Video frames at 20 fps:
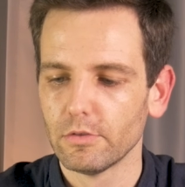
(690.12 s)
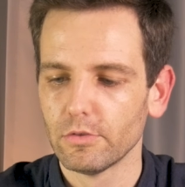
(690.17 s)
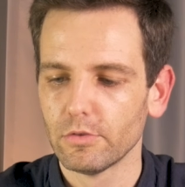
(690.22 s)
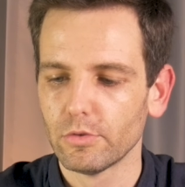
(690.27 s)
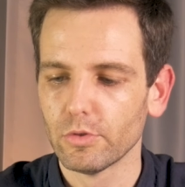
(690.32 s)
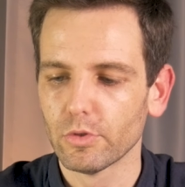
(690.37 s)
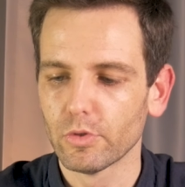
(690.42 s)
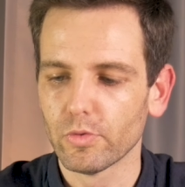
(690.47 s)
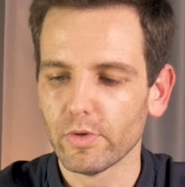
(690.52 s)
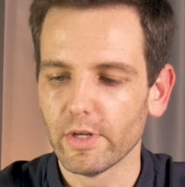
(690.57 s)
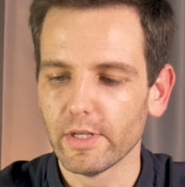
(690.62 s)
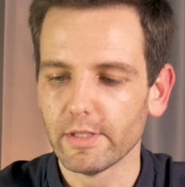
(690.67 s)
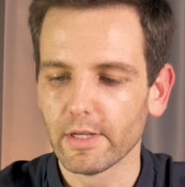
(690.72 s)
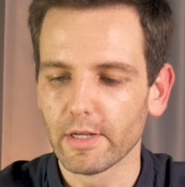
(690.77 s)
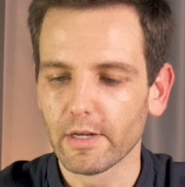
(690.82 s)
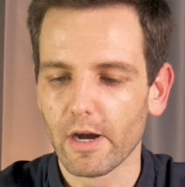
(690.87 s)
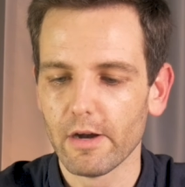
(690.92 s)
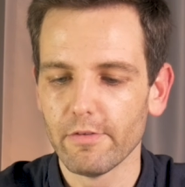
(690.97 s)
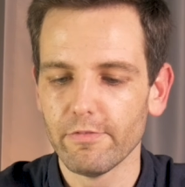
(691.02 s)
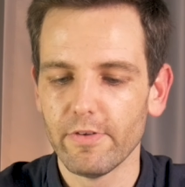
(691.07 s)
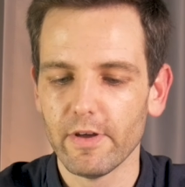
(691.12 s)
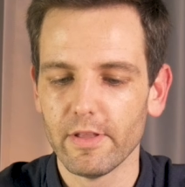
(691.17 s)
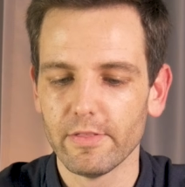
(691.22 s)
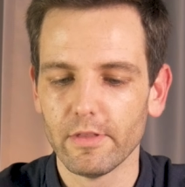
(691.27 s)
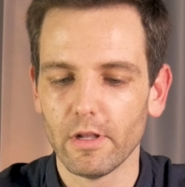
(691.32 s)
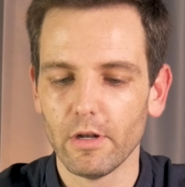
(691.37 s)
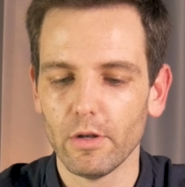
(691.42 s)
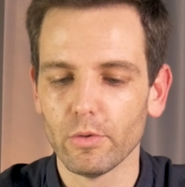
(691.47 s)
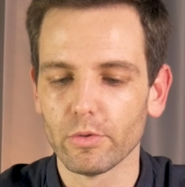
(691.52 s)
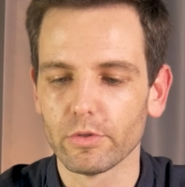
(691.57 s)
to create a car fan
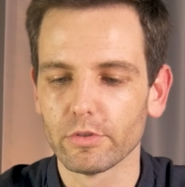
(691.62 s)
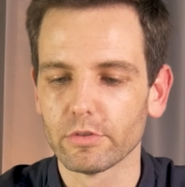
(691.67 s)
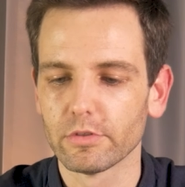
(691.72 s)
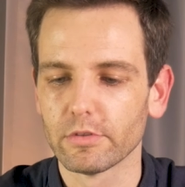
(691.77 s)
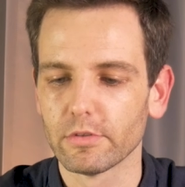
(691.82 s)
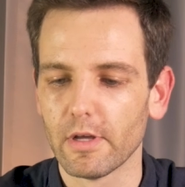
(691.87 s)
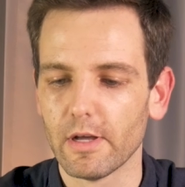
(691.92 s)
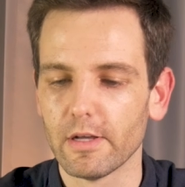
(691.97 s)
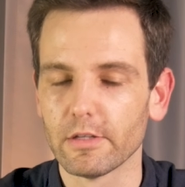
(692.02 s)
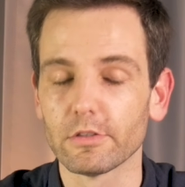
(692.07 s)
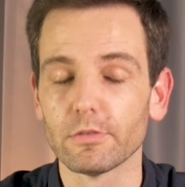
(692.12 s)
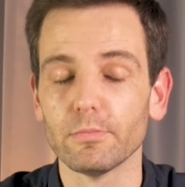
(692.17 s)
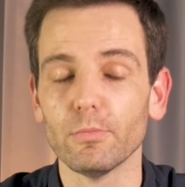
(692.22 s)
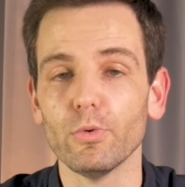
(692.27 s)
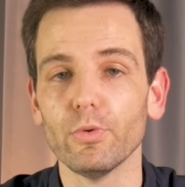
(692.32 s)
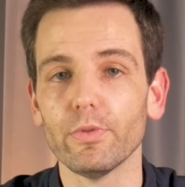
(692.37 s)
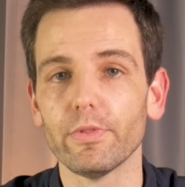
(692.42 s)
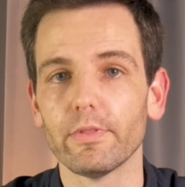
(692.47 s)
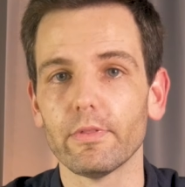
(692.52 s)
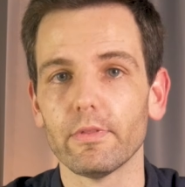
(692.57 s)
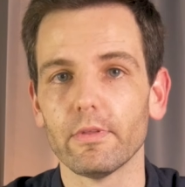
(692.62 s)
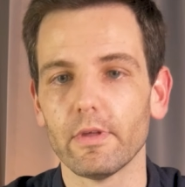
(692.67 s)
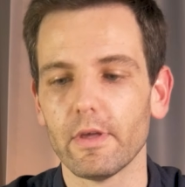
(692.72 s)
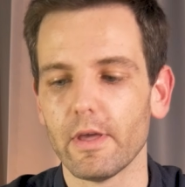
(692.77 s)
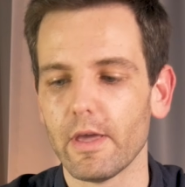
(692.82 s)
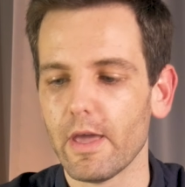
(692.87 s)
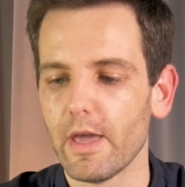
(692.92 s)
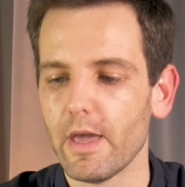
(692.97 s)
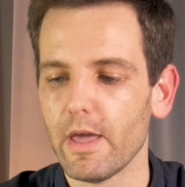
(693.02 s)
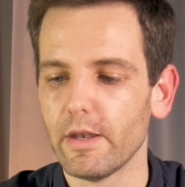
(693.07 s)
that looks as smooth
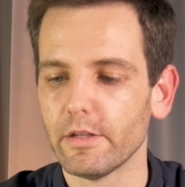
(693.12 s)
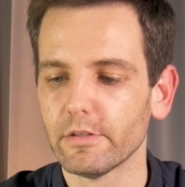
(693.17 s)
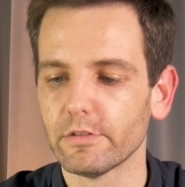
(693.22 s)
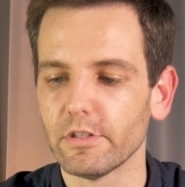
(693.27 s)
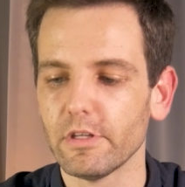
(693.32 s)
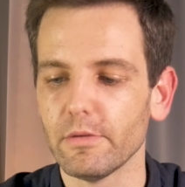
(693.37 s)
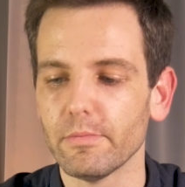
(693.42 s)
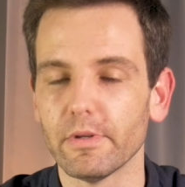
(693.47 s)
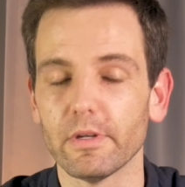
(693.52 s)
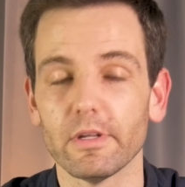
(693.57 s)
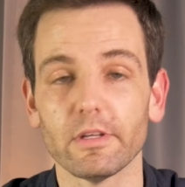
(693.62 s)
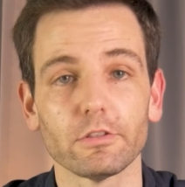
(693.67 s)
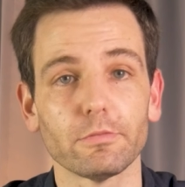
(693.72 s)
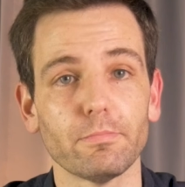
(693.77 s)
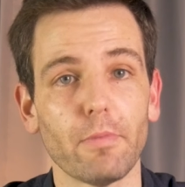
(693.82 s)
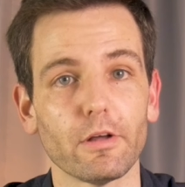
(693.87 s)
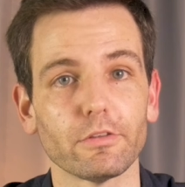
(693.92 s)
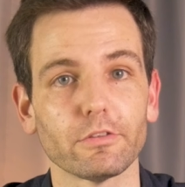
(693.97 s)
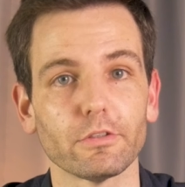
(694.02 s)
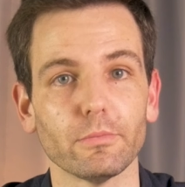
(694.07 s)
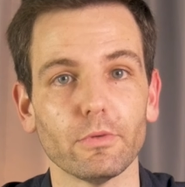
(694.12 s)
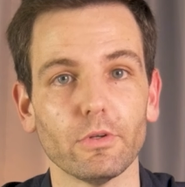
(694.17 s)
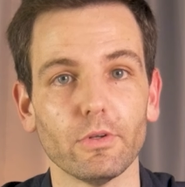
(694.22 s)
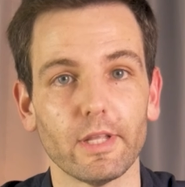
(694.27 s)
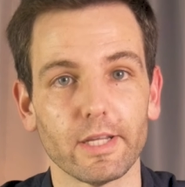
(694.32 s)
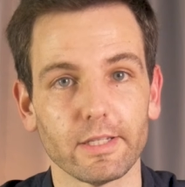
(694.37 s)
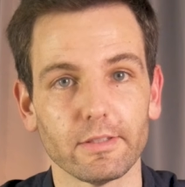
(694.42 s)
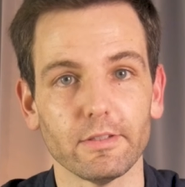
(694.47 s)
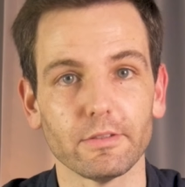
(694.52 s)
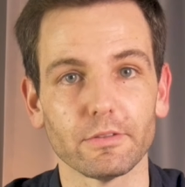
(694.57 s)
and as even as possible,
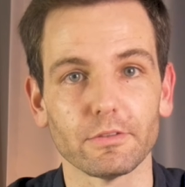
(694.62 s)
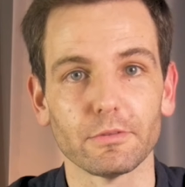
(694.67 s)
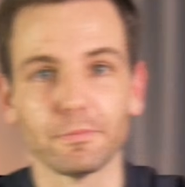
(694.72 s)
like this.